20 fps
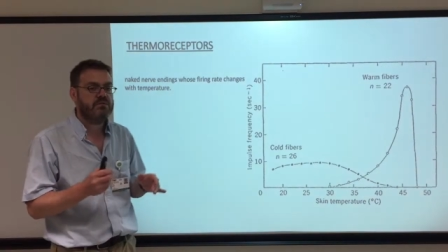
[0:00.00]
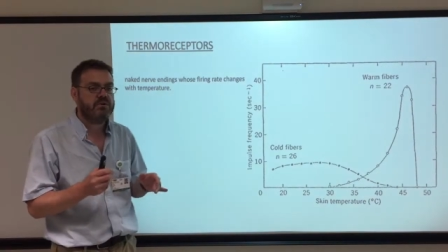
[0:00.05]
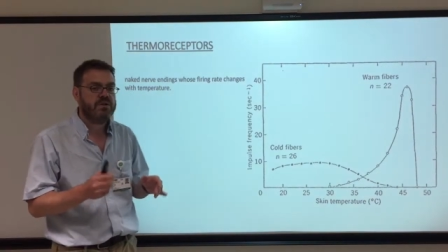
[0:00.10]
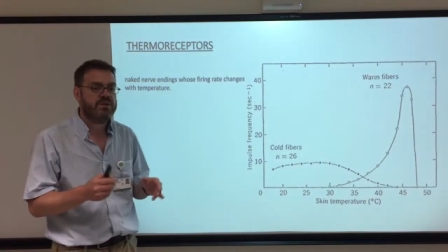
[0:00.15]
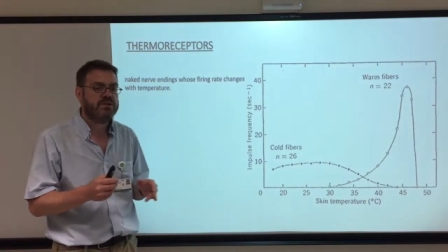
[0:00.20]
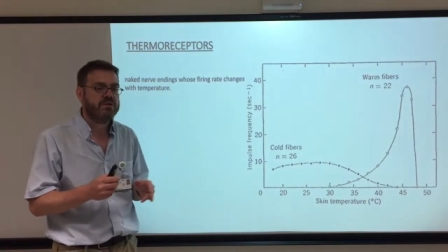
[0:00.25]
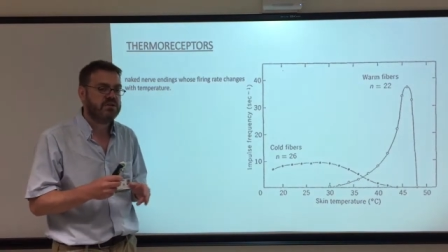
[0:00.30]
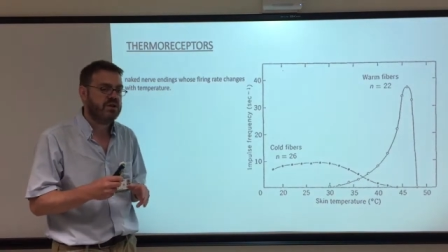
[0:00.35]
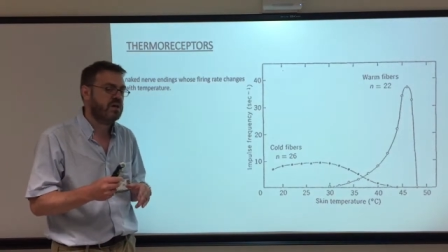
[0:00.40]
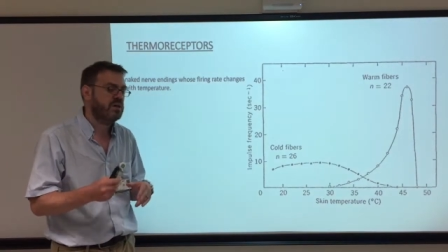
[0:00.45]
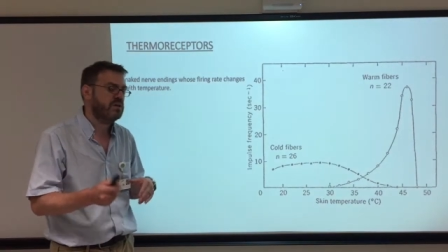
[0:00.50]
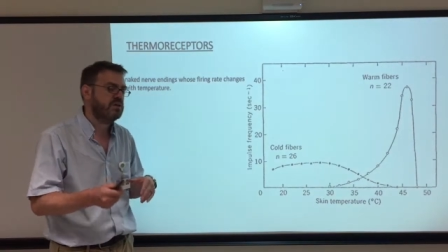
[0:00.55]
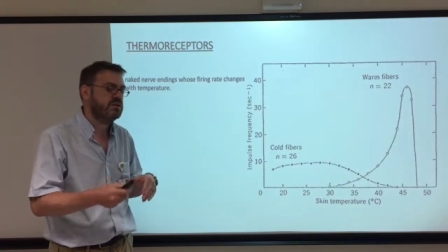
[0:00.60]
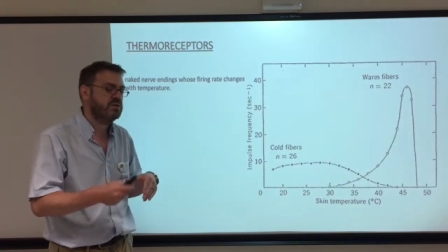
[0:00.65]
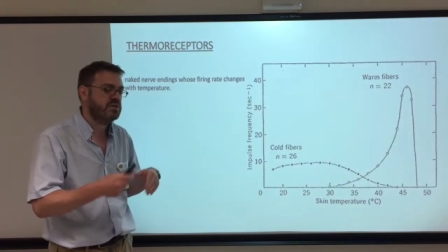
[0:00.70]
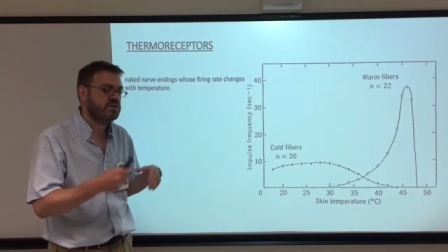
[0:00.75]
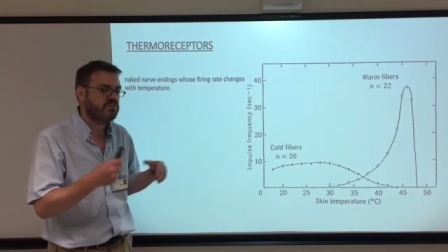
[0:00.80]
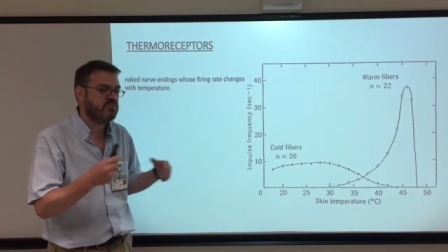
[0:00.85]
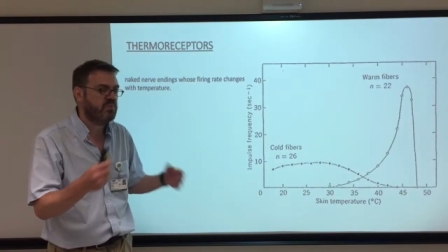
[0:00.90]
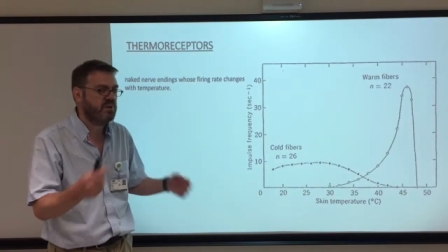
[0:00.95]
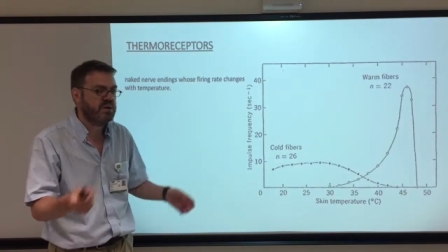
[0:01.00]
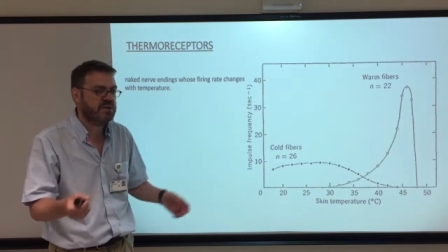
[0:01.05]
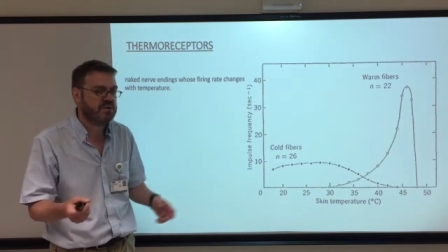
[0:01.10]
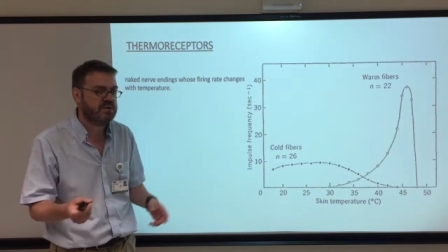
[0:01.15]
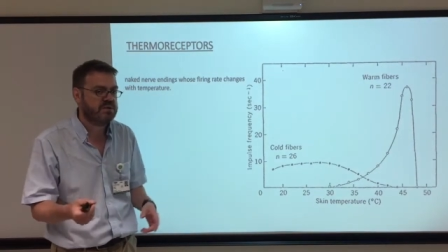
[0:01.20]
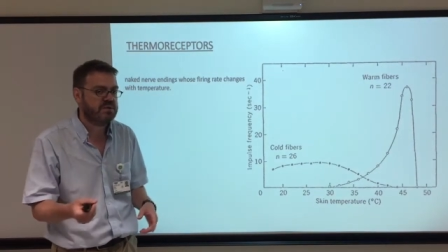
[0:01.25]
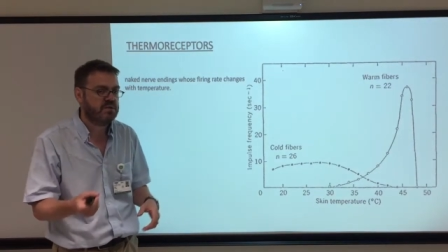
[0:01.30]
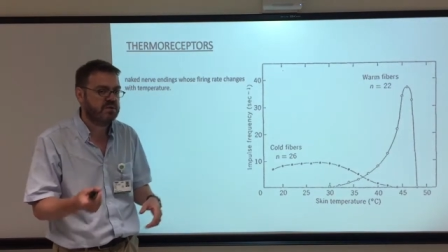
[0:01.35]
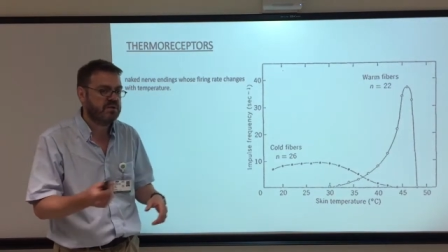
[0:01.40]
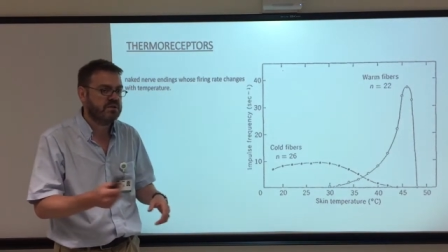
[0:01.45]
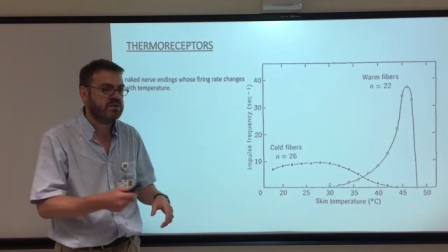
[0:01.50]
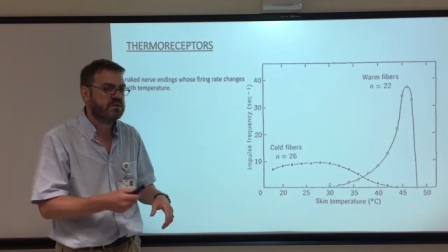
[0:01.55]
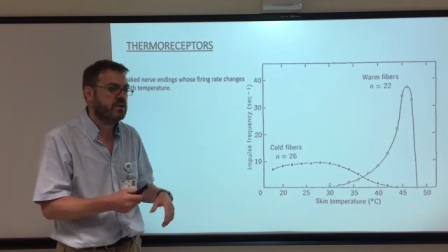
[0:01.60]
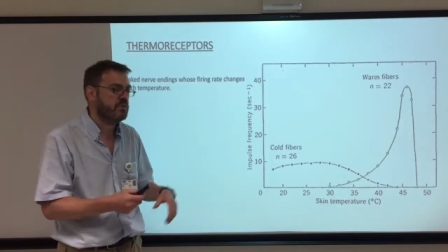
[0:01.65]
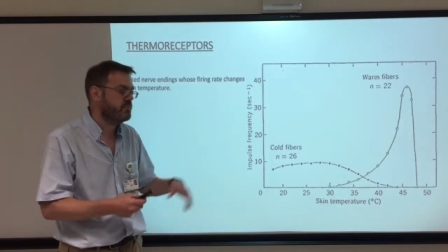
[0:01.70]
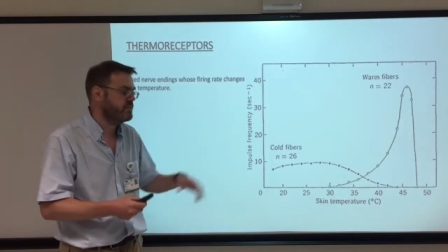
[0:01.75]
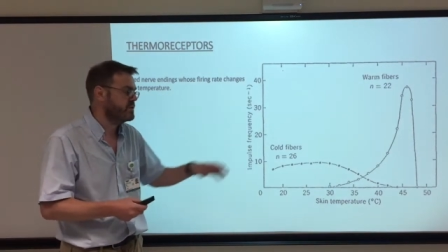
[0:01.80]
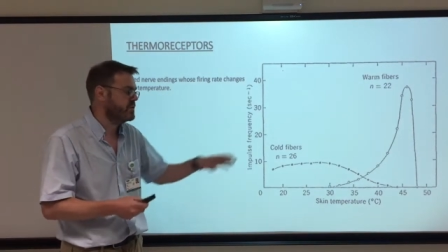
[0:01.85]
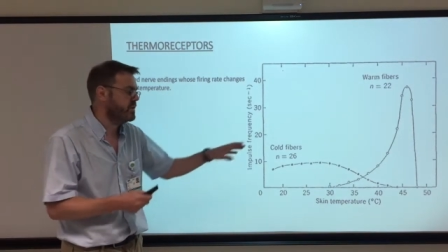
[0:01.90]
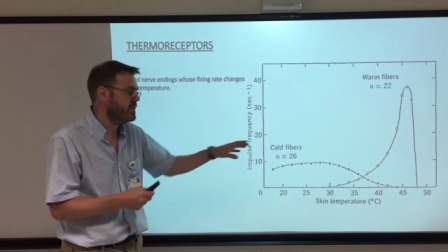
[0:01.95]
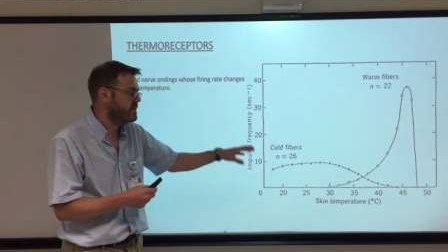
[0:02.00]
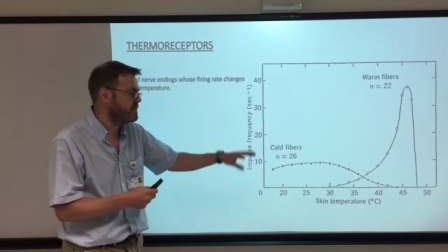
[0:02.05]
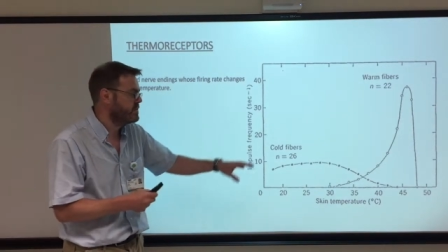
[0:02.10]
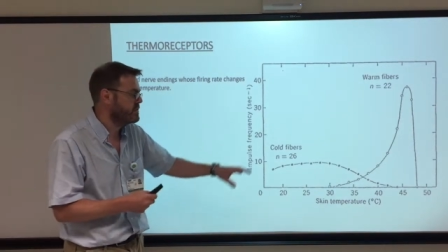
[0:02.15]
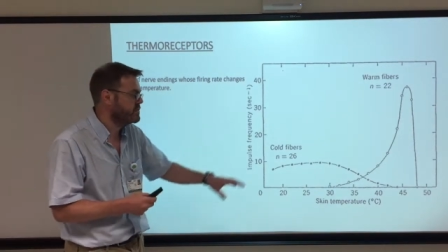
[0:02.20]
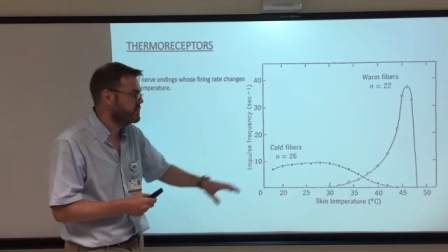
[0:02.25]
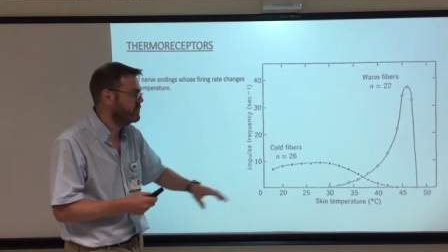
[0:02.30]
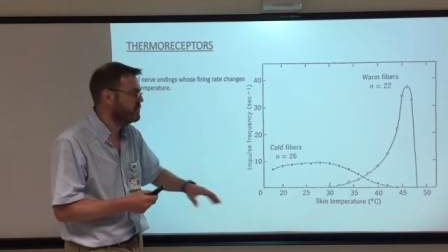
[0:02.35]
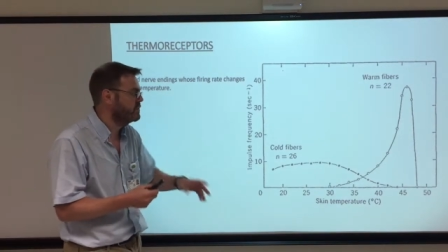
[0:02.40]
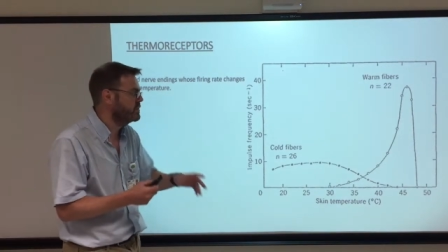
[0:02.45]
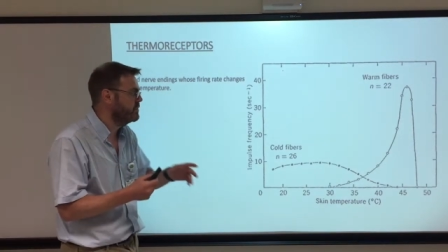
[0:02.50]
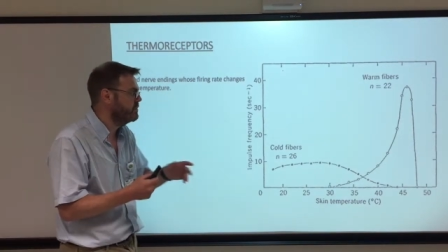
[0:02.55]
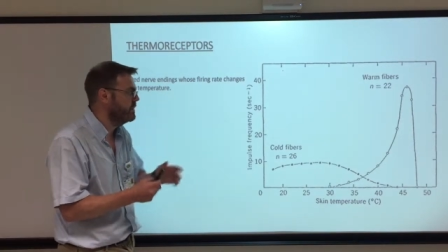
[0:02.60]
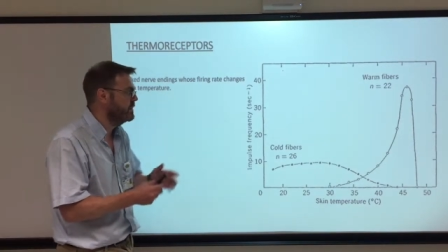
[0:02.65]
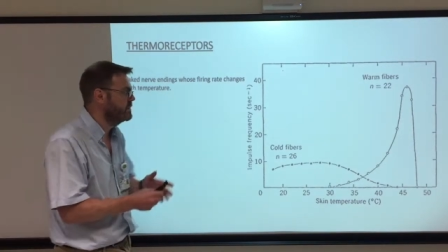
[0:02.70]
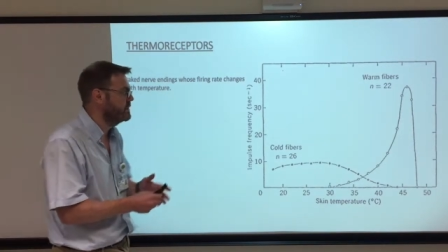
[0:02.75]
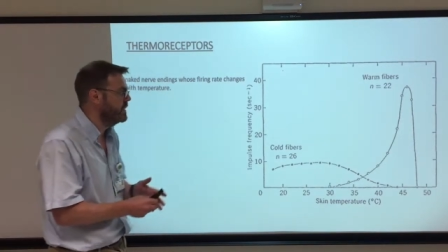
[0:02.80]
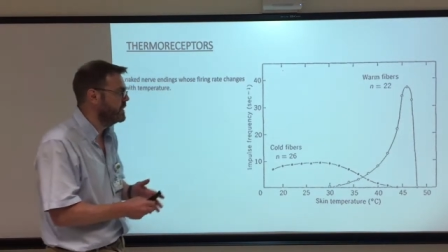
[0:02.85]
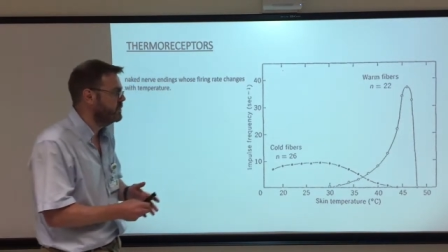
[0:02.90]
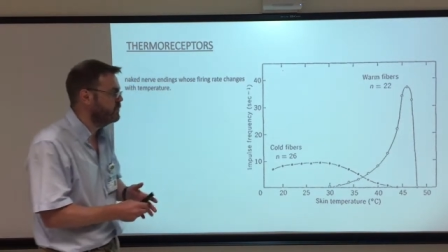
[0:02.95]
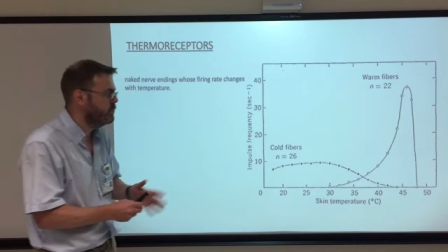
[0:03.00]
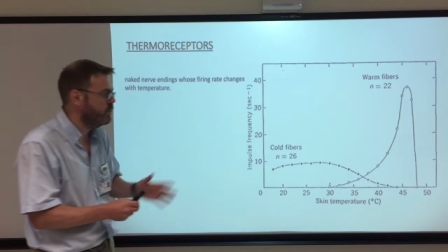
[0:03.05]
rate changes based on the temperature. I just talked about that.